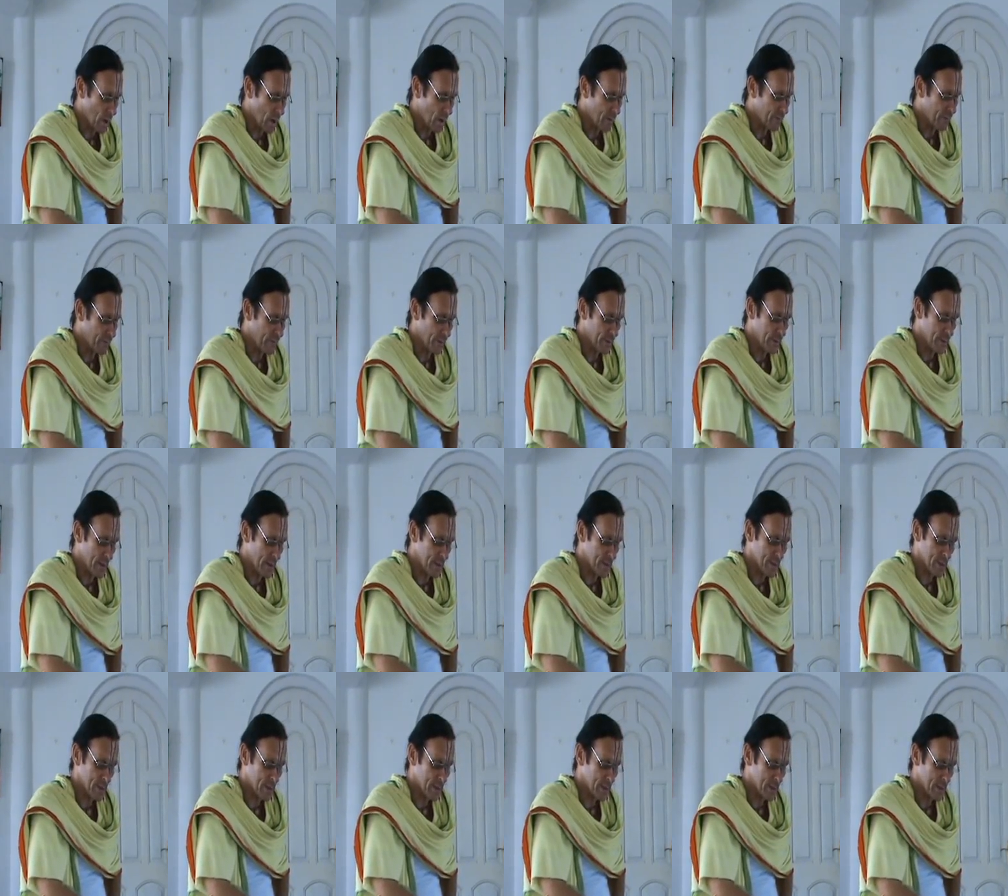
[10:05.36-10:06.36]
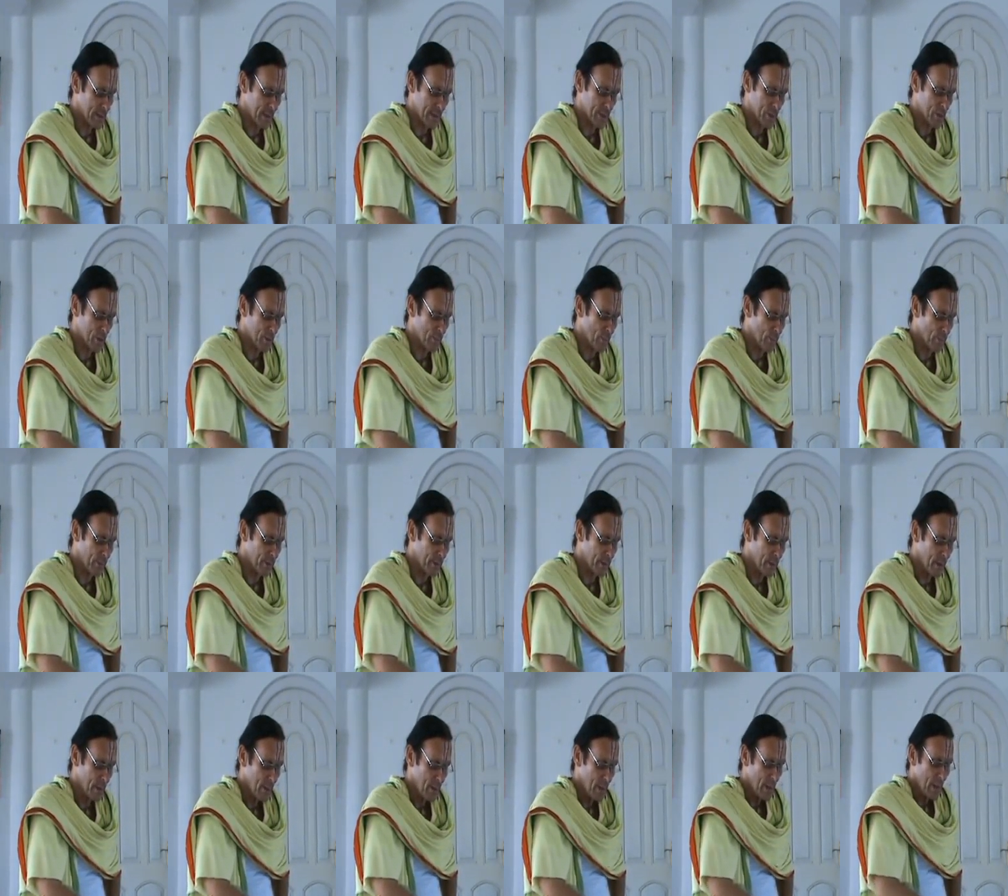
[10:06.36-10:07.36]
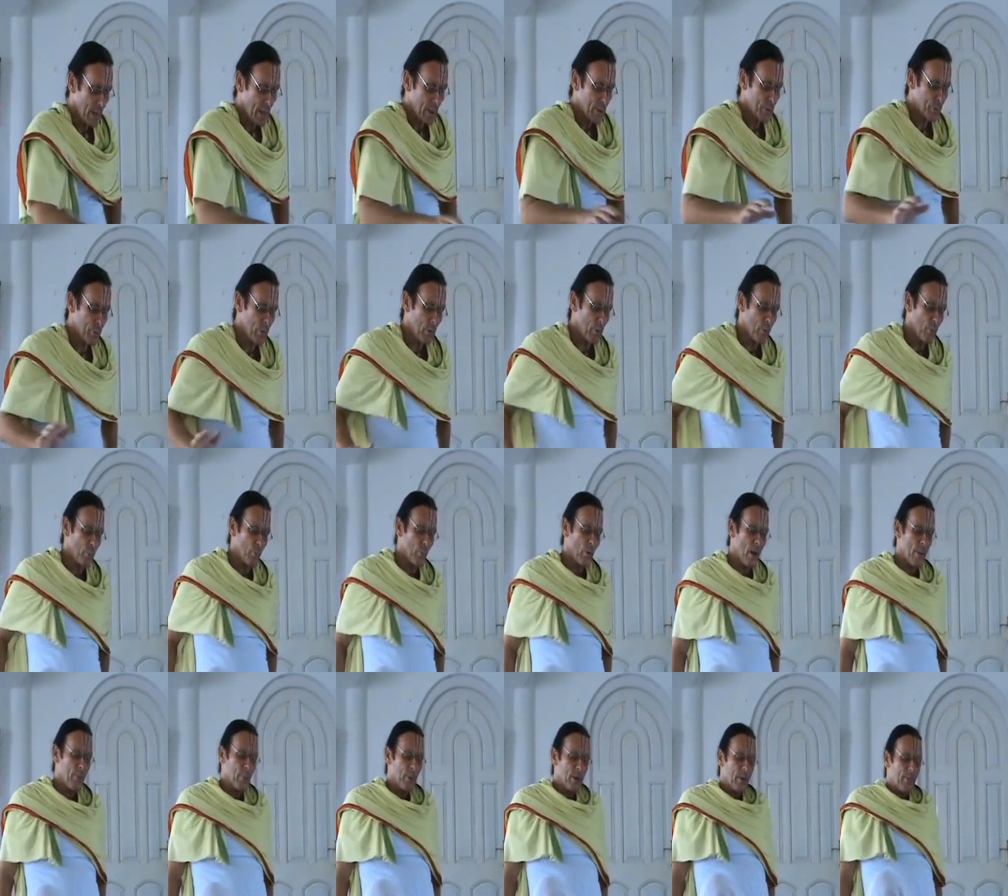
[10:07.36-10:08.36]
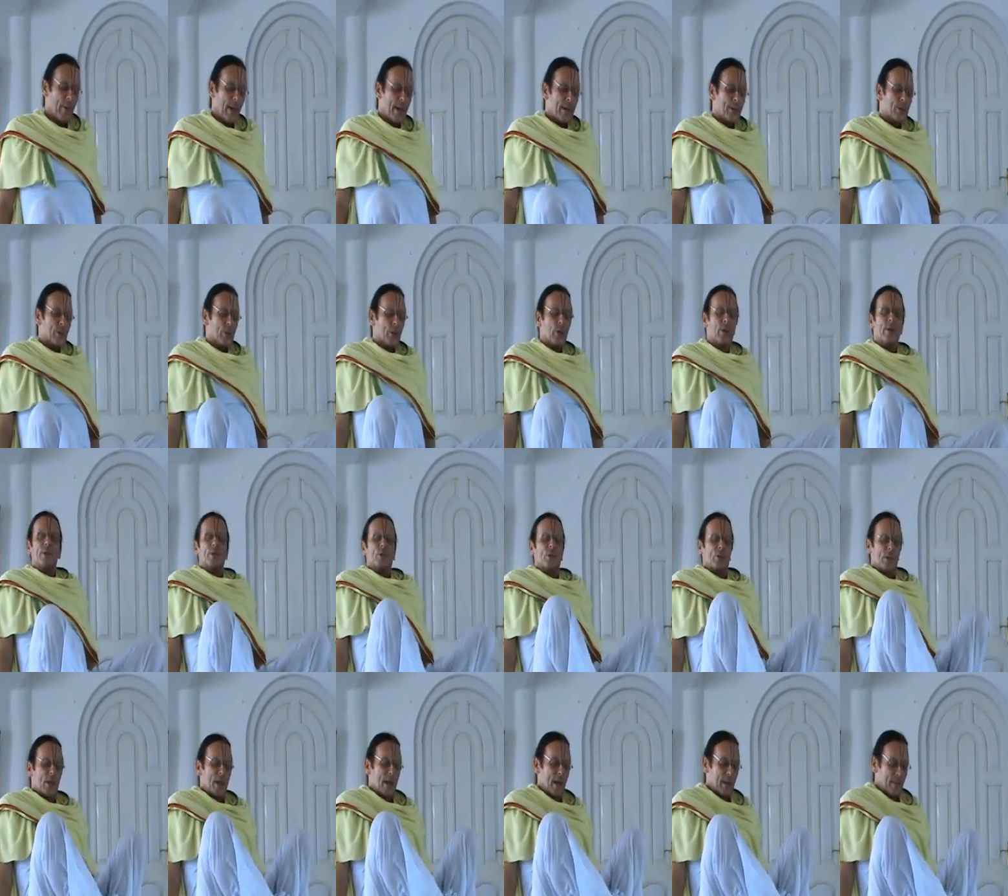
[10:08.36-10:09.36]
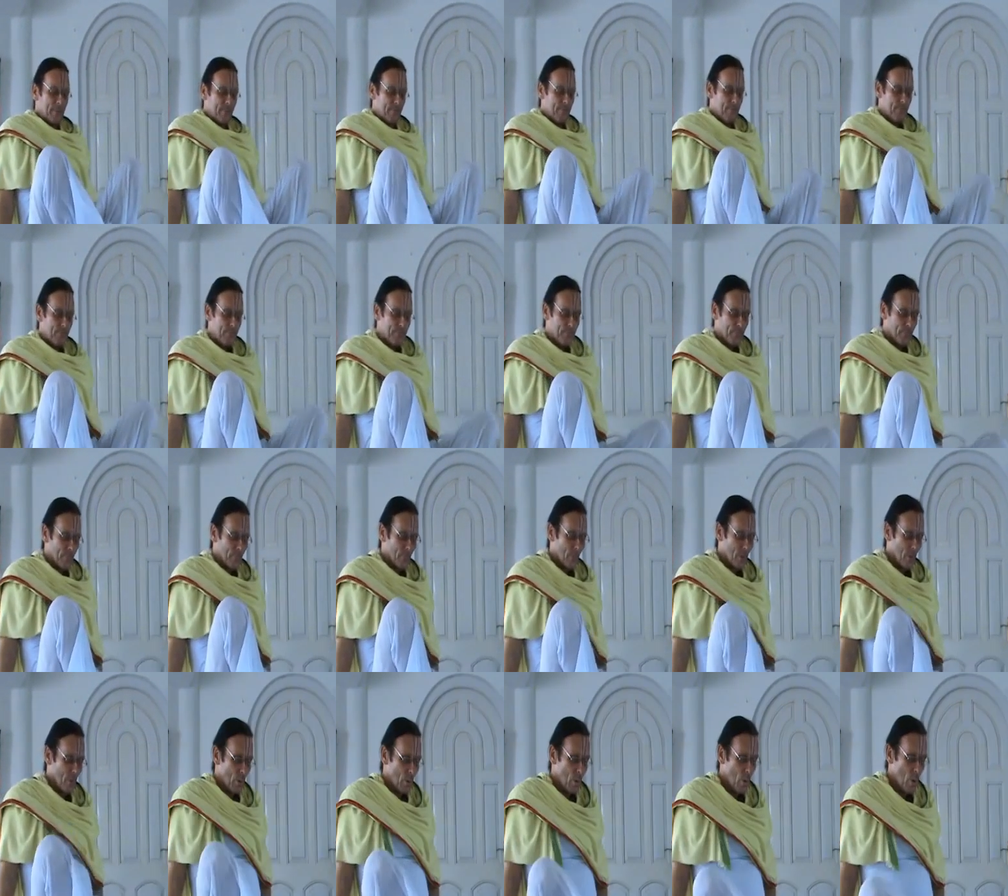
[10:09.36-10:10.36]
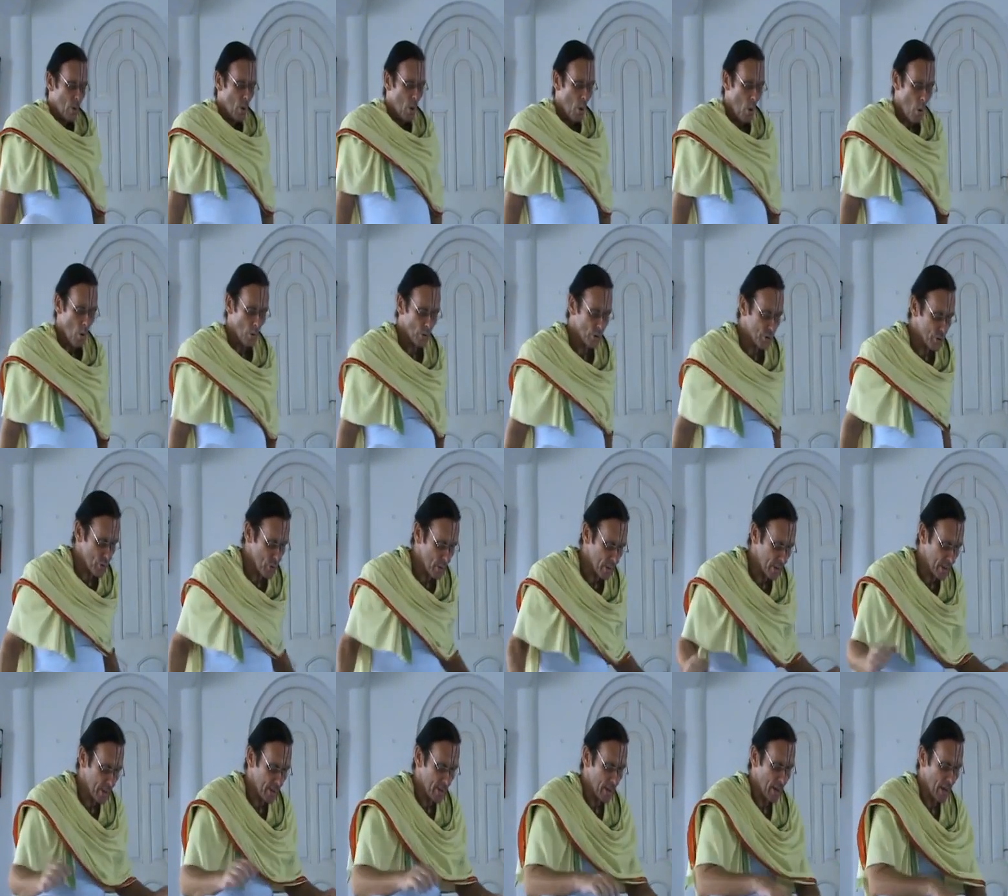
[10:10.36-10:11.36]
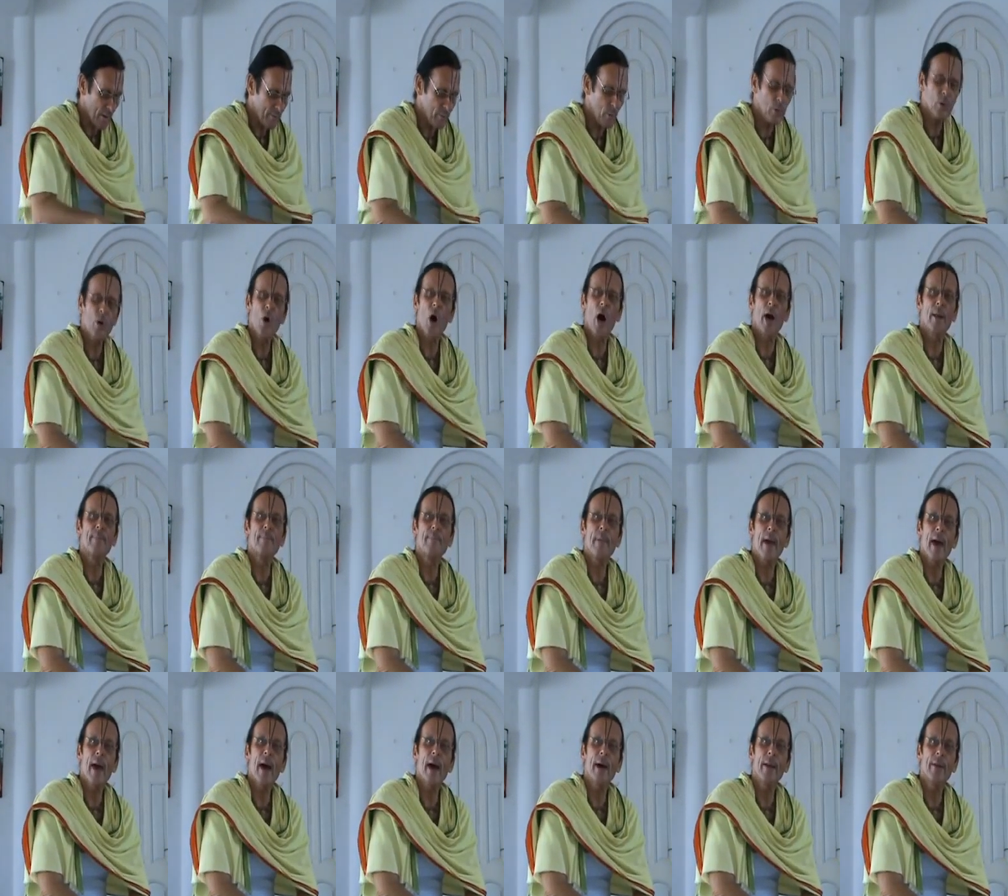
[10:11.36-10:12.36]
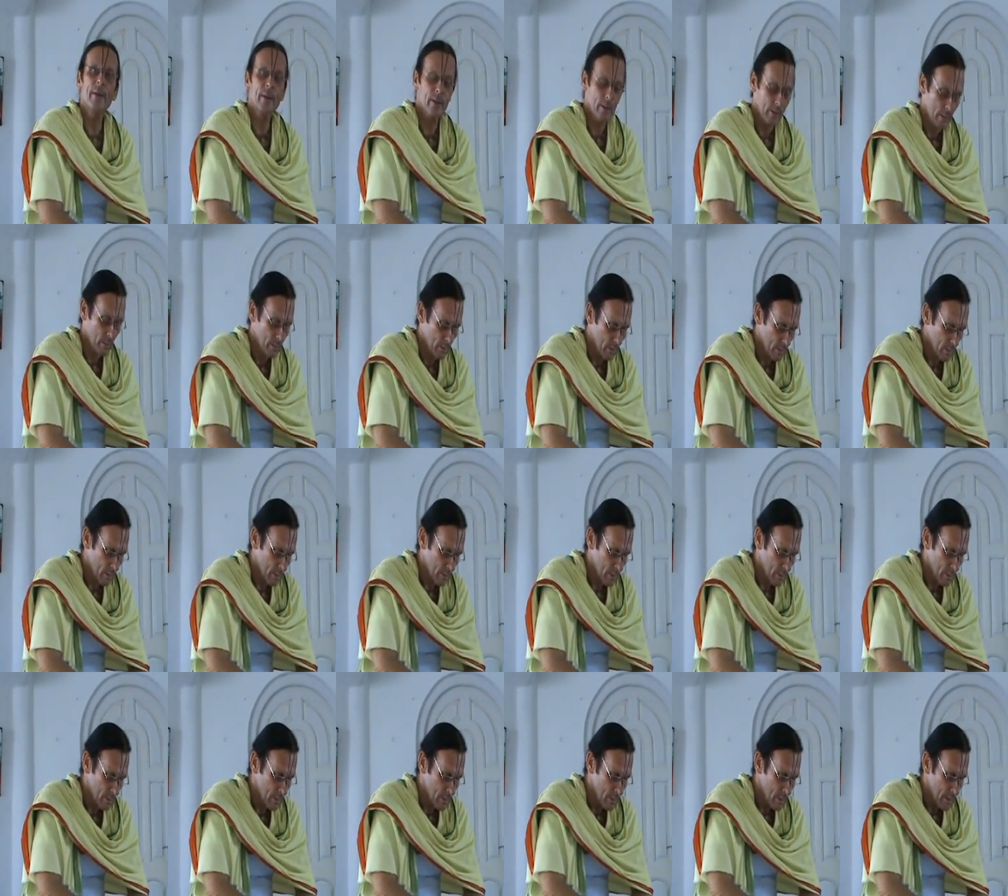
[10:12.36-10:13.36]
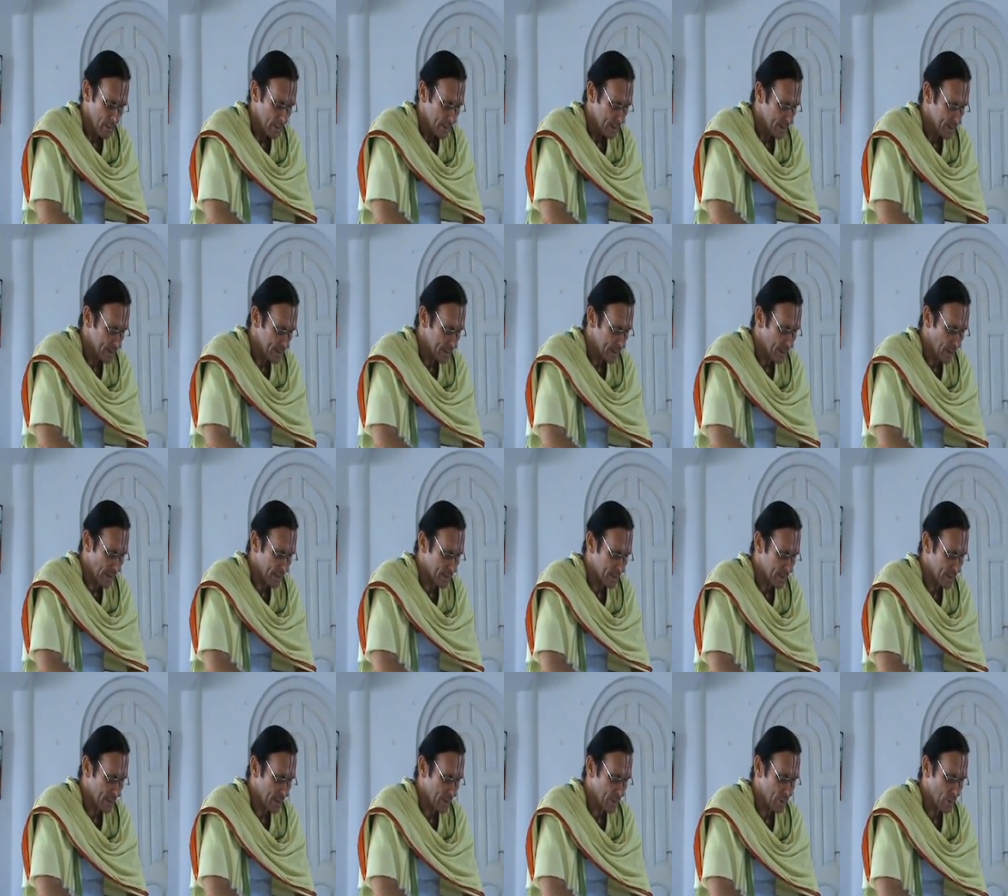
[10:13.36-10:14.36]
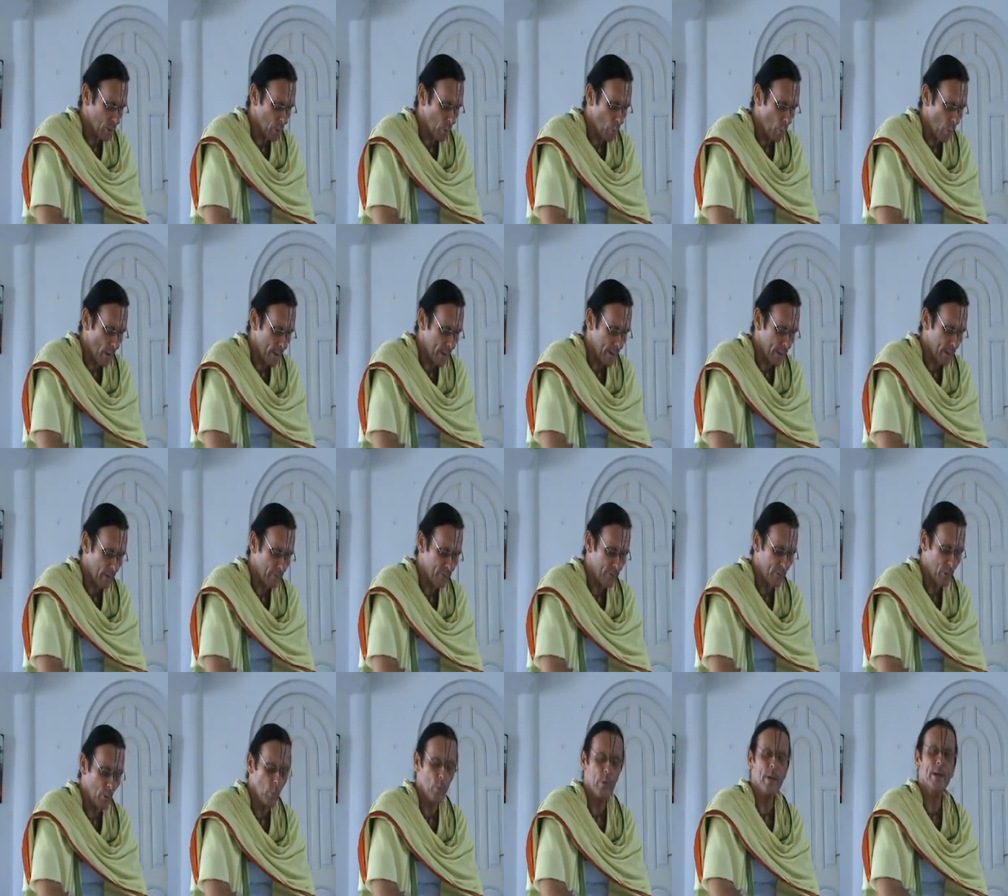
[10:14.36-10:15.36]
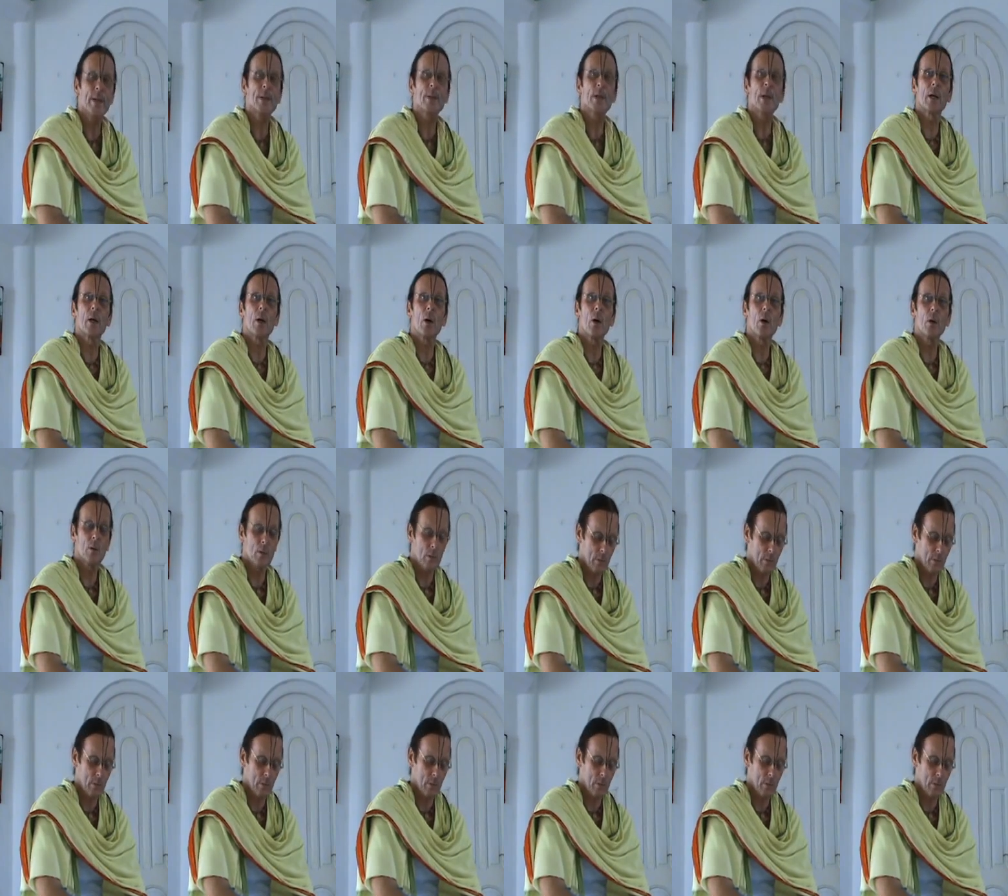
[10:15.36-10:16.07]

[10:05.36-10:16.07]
heartfelt testimony, she reprimands her instead. "Oh, Shoki, have you gone mad? Didn't I attend your wedding a few weeks ago?